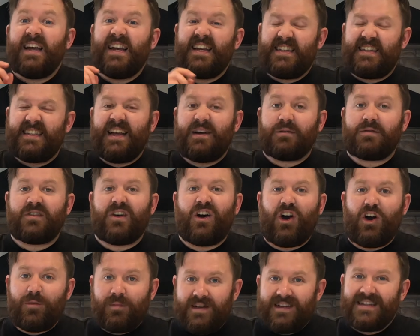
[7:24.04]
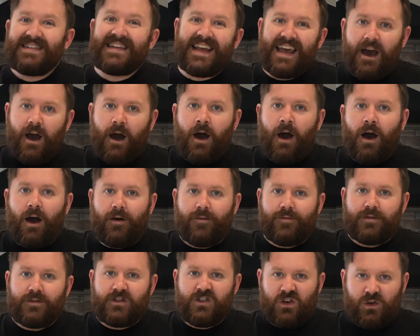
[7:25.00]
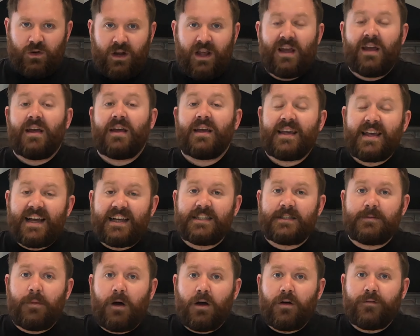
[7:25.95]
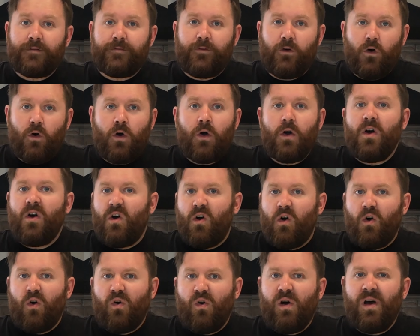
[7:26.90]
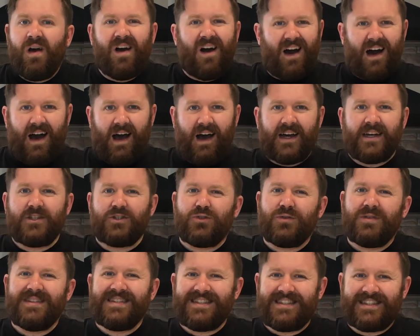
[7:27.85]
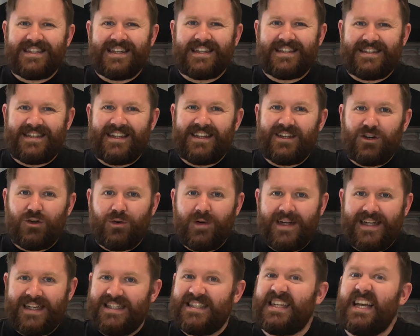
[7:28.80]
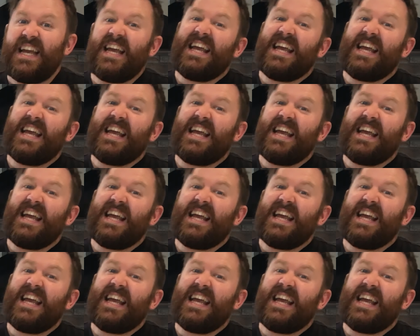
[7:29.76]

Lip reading: it's now time to get our ovens on. Gas them up for 160 degrees.